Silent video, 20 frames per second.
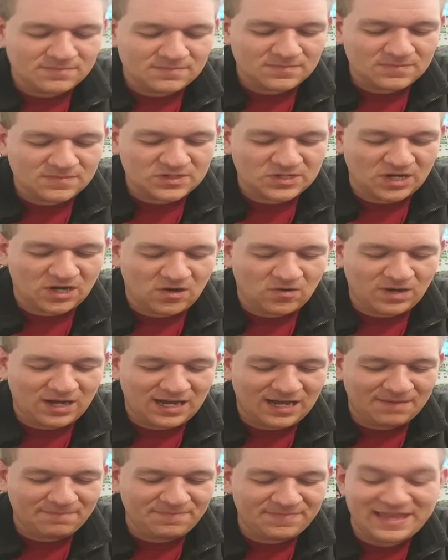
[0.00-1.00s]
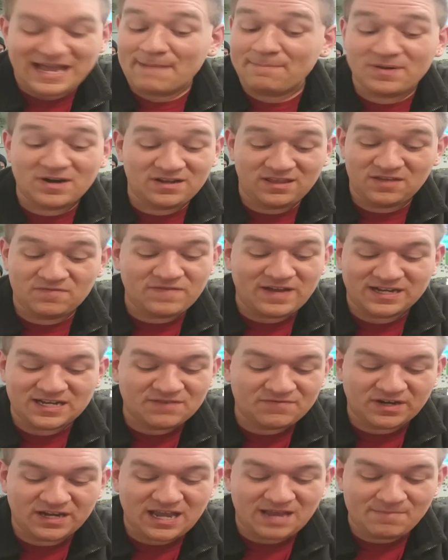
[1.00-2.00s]
So that part of the effect
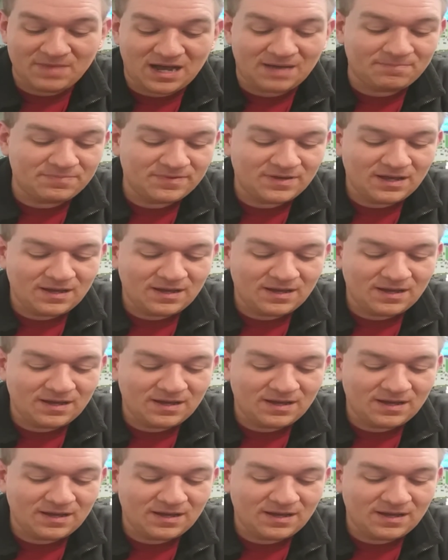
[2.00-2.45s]
never came up.